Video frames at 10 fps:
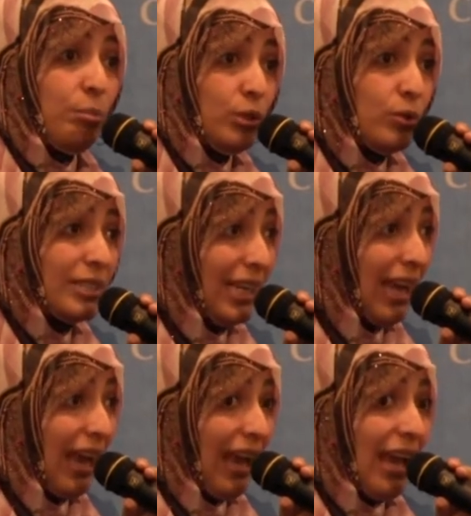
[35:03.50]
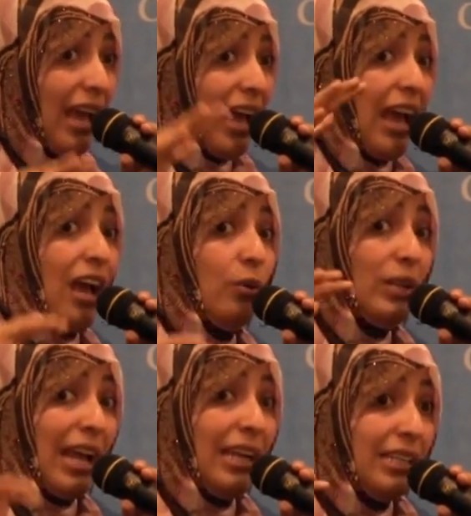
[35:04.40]
the future. Without
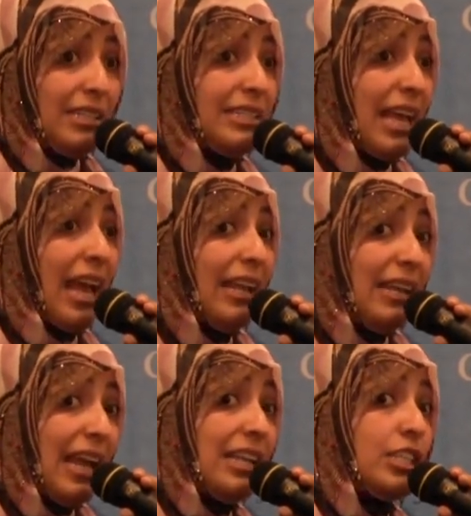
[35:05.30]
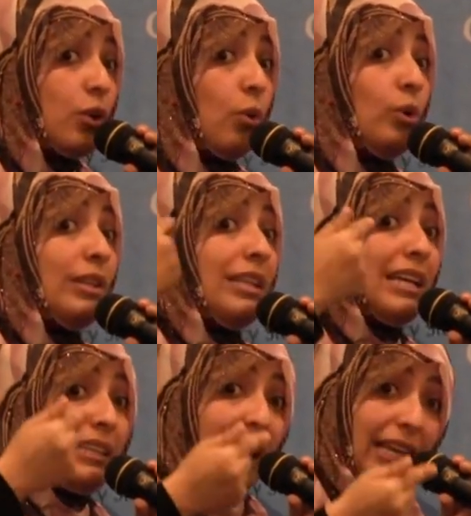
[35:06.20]
education, without health, those
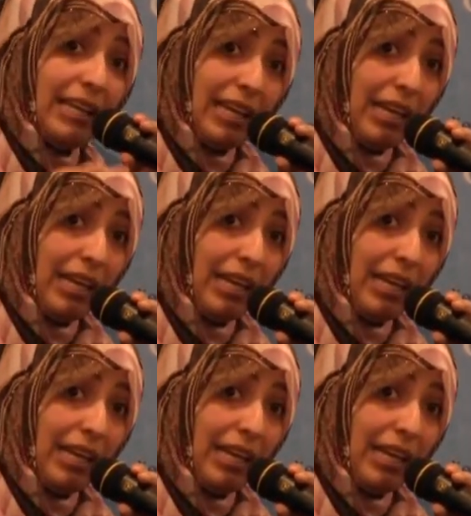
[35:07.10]
women